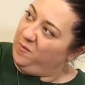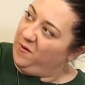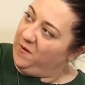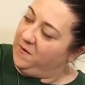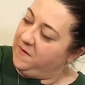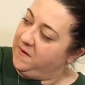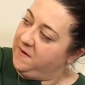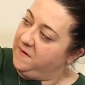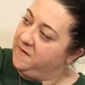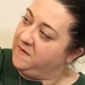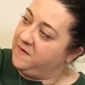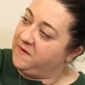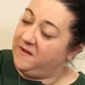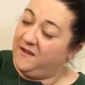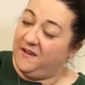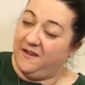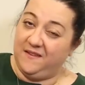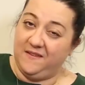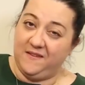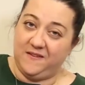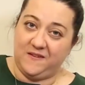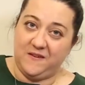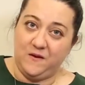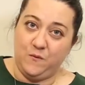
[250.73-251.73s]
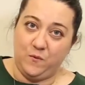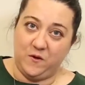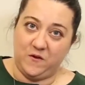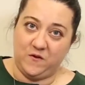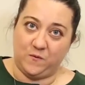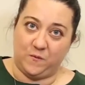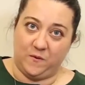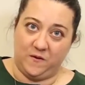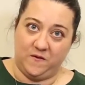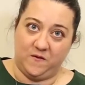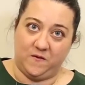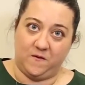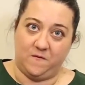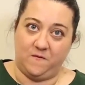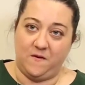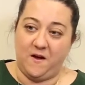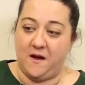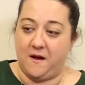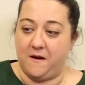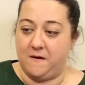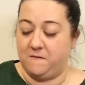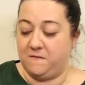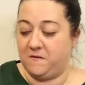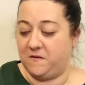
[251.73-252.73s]
buildings and see which one
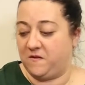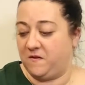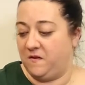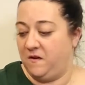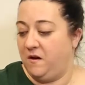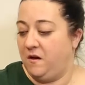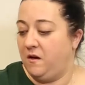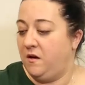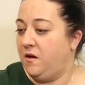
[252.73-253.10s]
survives.